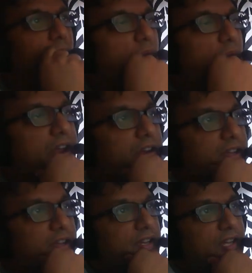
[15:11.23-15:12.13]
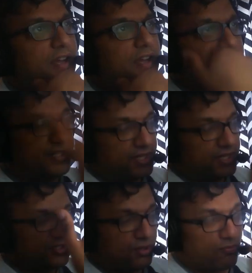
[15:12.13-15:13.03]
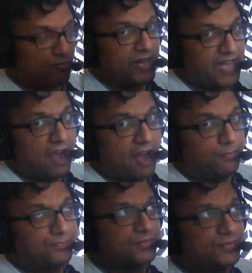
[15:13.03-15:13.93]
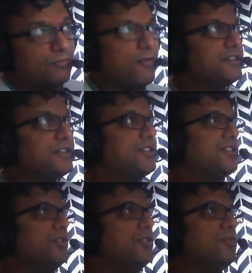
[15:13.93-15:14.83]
what it is right now, right? So